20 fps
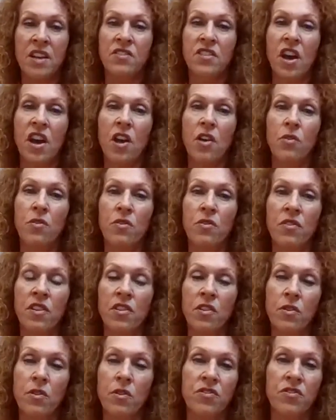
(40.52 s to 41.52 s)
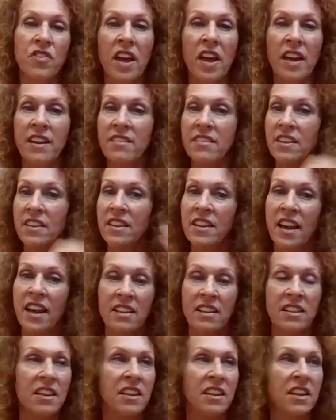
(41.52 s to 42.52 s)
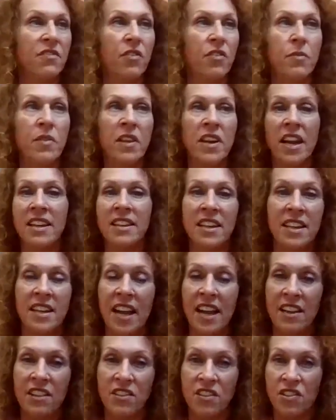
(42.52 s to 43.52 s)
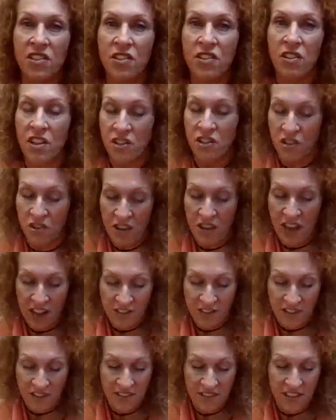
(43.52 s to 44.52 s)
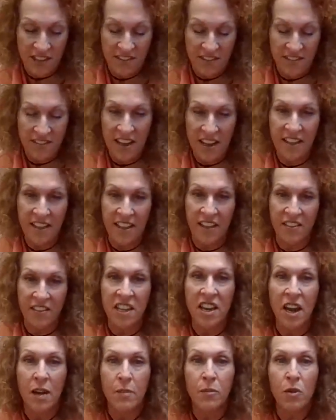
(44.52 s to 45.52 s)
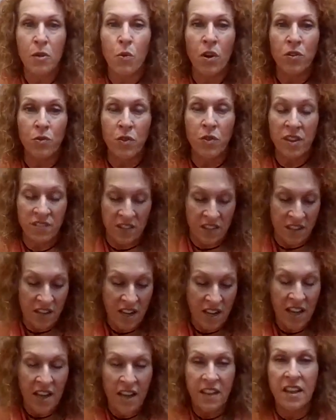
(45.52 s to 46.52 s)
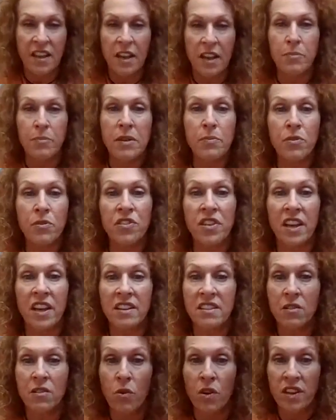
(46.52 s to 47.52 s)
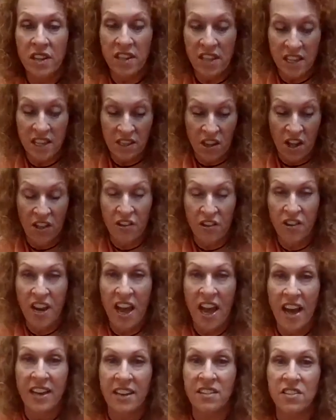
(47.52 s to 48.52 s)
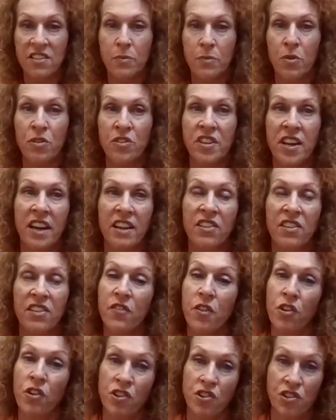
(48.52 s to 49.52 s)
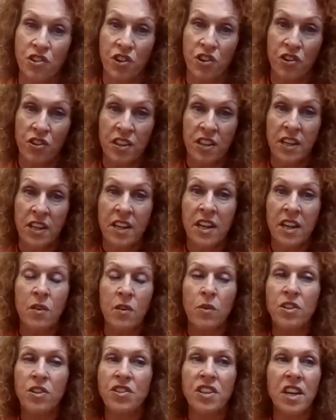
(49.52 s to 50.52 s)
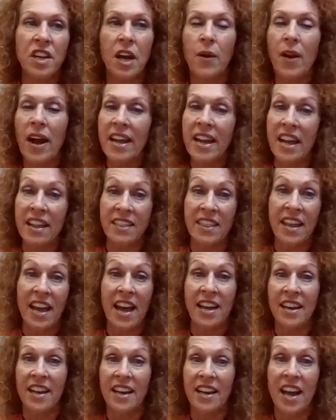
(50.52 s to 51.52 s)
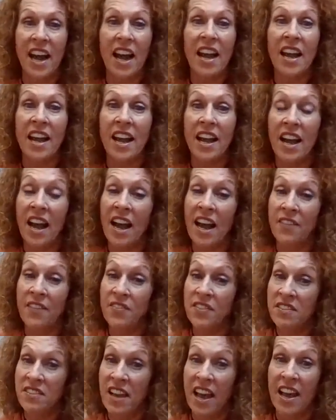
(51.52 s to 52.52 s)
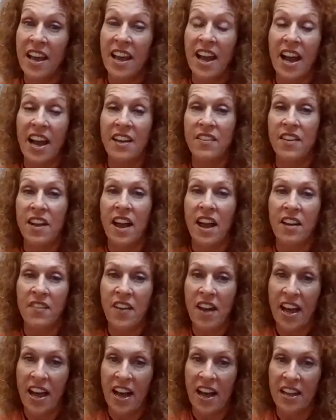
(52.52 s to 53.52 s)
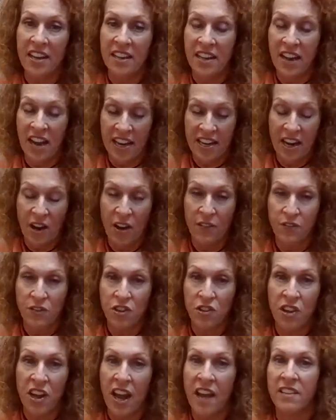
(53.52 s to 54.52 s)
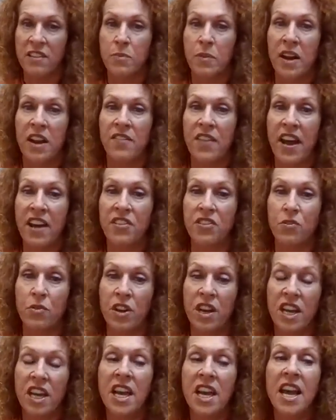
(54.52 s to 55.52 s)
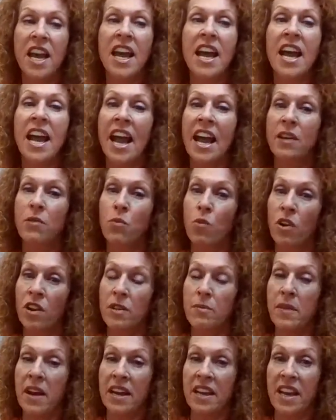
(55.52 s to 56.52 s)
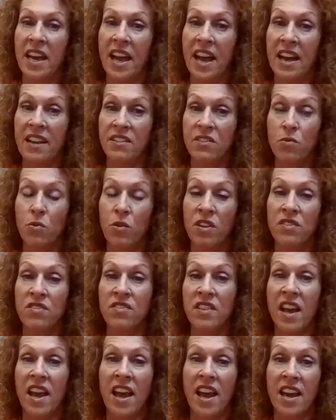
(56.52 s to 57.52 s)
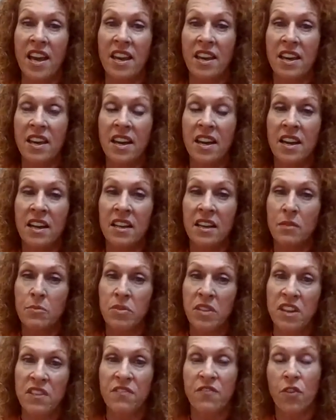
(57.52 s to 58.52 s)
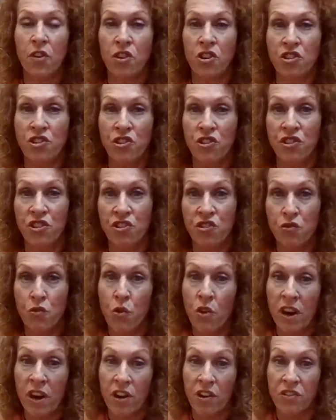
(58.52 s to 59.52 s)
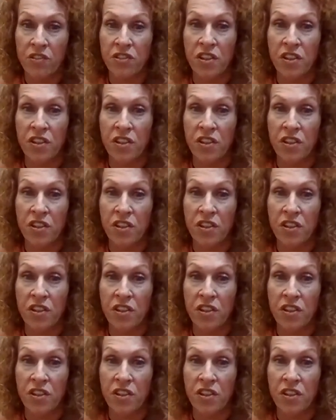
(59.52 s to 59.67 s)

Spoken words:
So there were studies conducted from the 1980s to the 2000s that said that the number one reason that people tend to want to declaw their cat is to protect their furniture, which, I get that. And I have to say, I now have two cats, but I've had three, and one of my cats was a complete furniture destroyer.